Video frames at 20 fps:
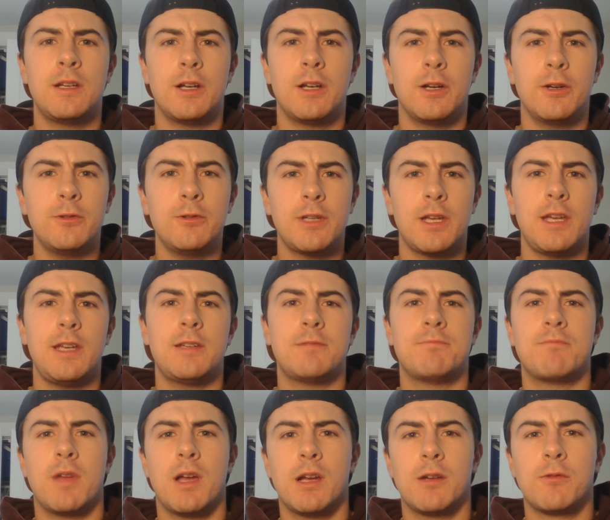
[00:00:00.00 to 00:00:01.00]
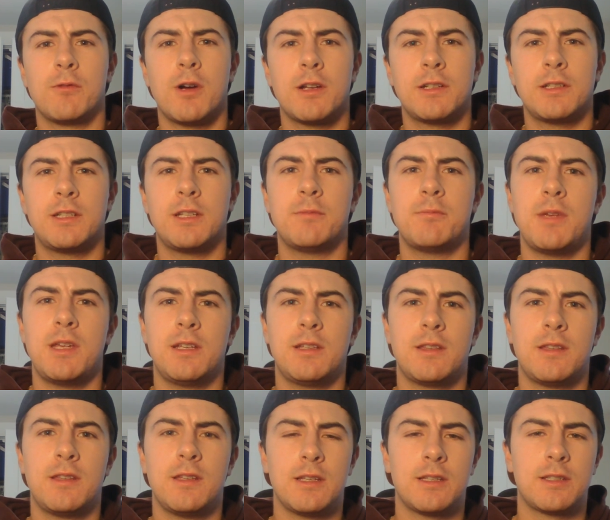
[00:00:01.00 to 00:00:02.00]
Okay, I wanted to
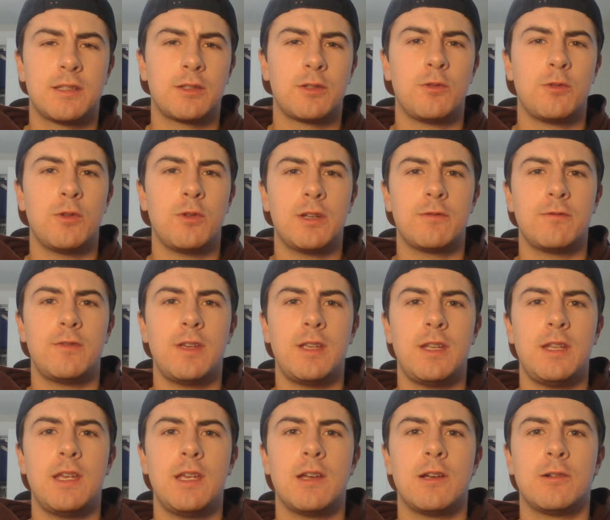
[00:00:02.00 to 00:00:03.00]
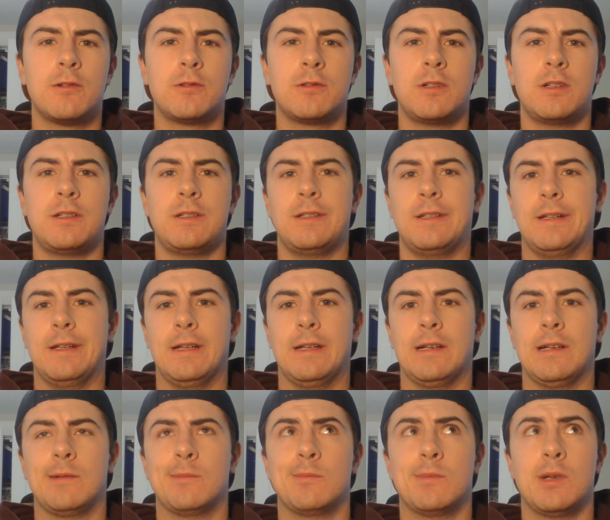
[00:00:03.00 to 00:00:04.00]
make this quick video
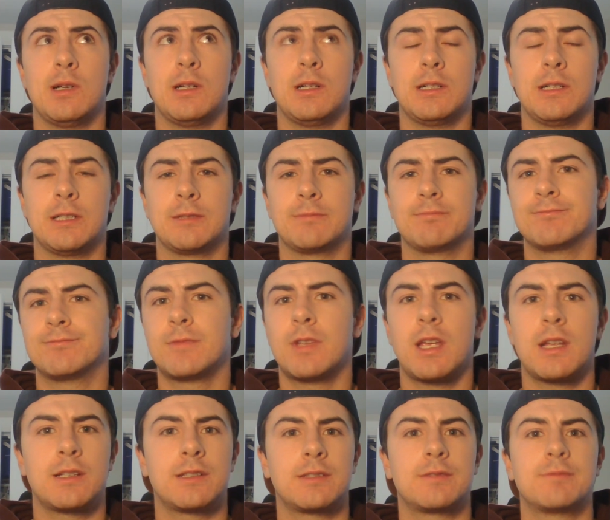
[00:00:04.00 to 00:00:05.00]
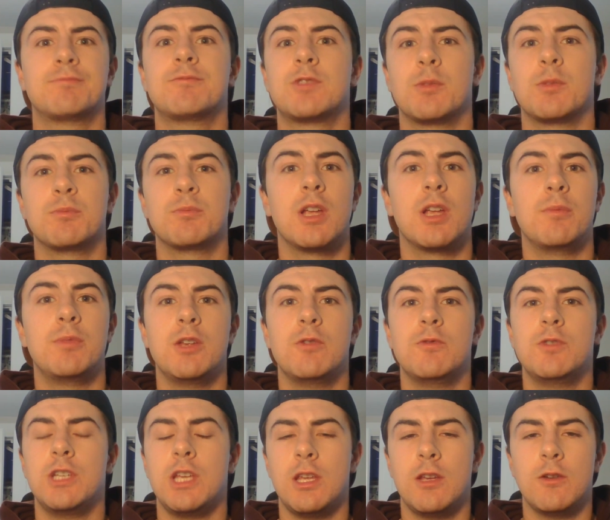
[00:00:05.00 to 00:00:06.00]
on kind of some
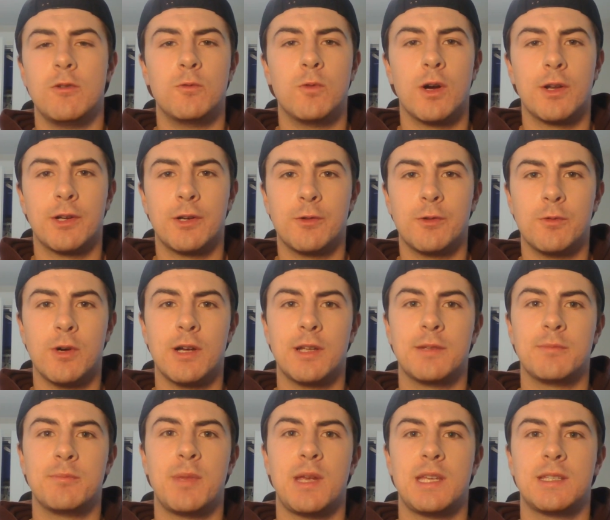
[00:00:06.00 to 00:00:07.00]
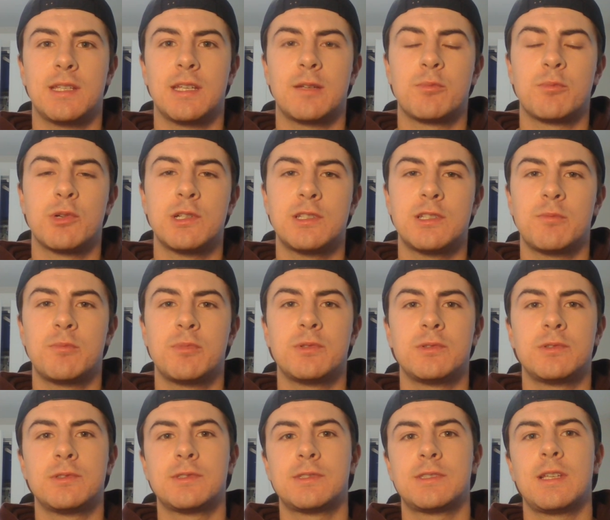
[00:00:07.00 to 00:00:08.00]
WGU 101 basic
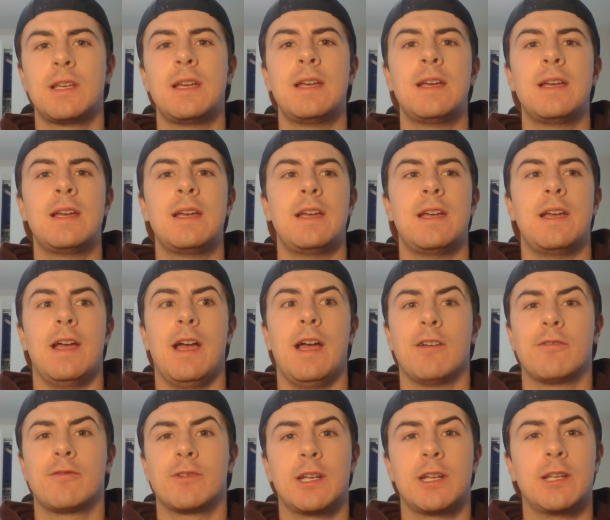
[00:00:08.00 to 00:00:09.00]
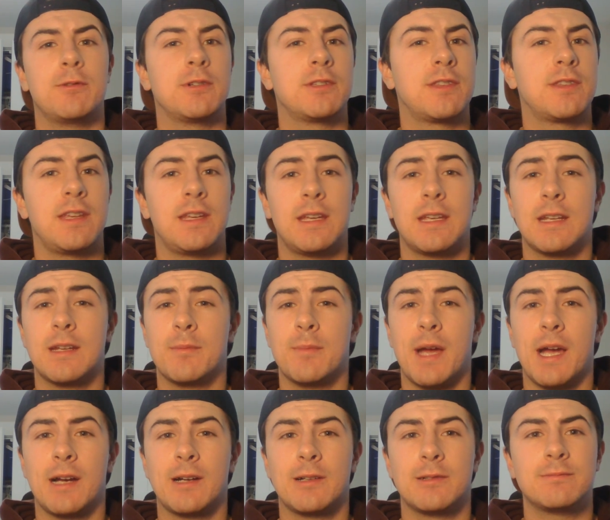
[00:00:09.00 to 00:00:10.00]
principles for anyone thinking
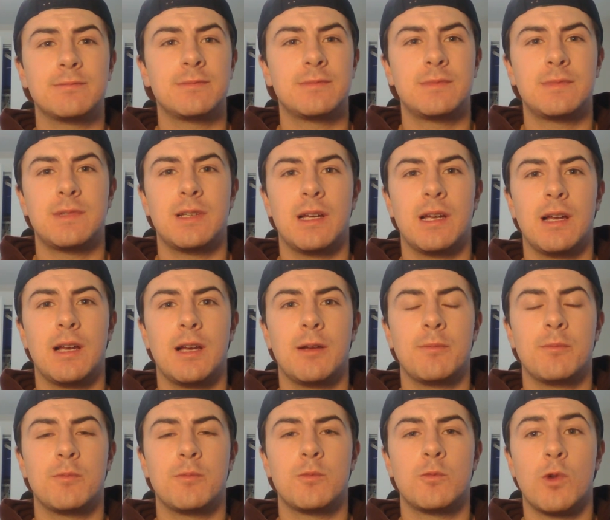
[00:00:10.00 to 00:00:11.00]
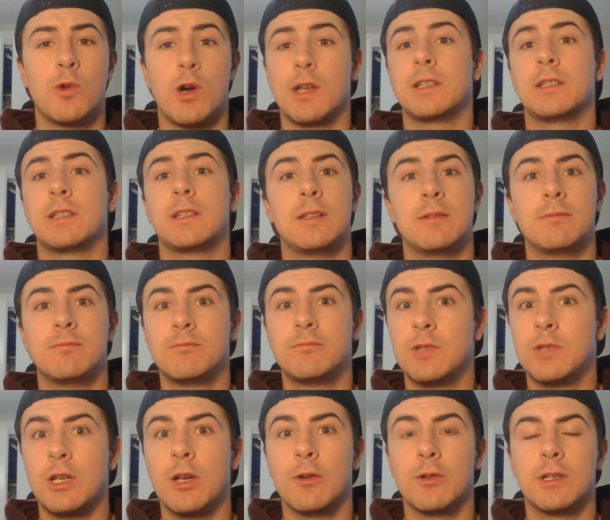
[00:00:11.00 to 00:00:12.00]
about wanting to
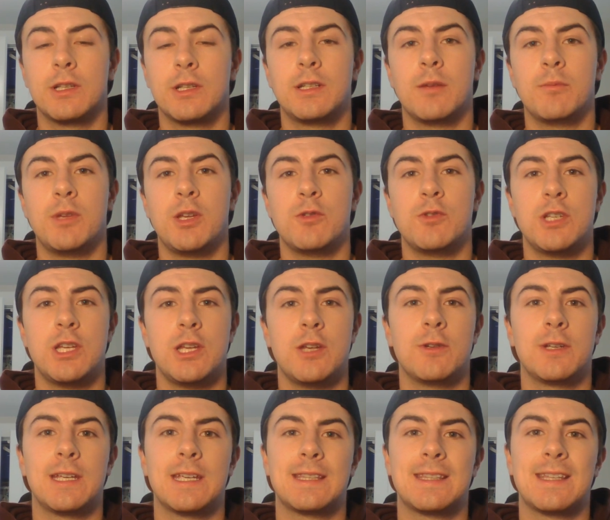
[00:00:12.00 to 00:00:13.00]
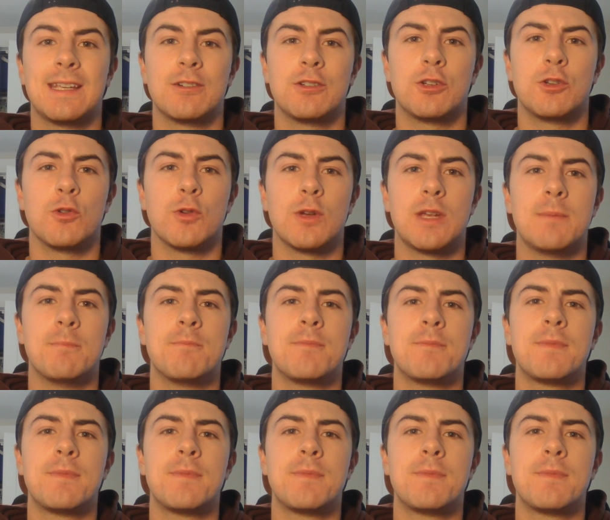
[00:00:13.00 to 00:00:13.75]
go to WGU and get their degree.